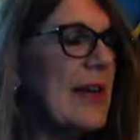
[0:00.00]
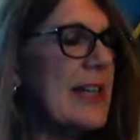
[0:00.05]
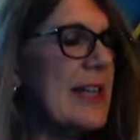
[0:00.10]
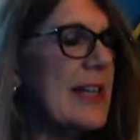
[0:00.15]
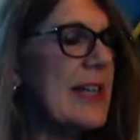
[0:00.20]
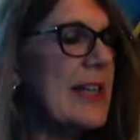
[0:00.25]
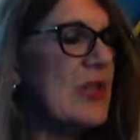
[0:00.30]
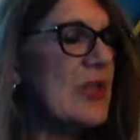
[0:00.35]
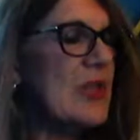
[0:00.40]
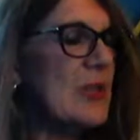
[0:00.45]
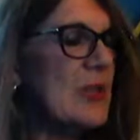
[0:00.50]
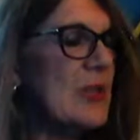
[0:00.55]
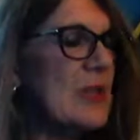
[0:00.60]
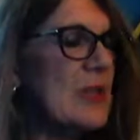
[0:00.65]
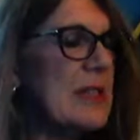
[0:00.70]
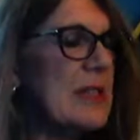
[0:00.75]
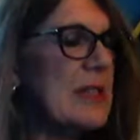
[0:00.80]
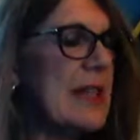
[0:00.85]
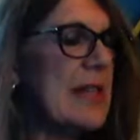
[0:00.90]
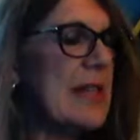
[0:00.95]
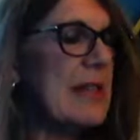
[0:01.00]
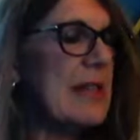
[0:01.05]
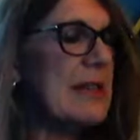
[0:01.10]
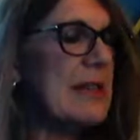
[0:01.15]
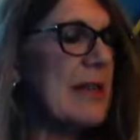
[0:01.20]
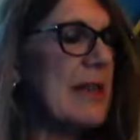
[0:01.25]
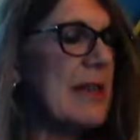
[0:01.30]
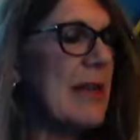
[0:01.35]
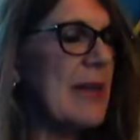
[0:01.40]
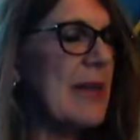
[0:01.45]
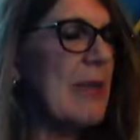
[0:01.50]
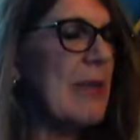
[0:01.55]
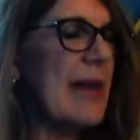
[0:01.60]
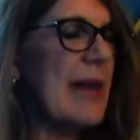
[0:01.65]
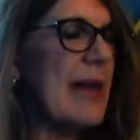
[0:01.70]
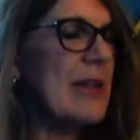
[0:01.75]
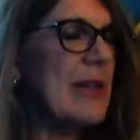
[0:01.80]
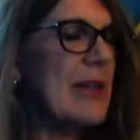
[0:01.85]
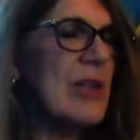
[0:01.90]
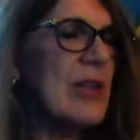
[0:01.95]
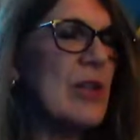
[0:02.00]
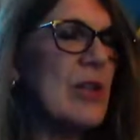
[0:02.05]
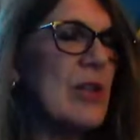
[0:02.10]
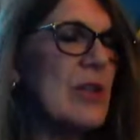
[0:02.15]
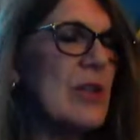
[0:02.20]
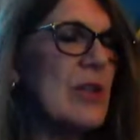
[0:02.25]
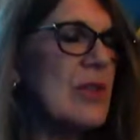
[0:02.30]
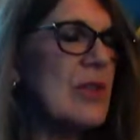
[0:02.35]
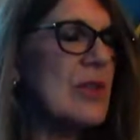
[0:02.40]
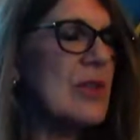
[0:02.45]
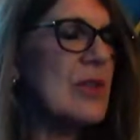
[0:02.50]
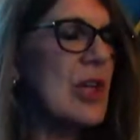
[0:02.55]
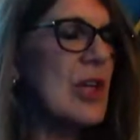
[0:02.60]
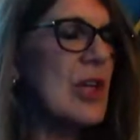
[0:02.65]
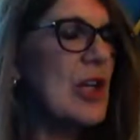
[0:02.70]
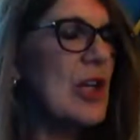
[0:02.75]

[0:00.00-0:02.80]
its shrewd saints and maiden ghosts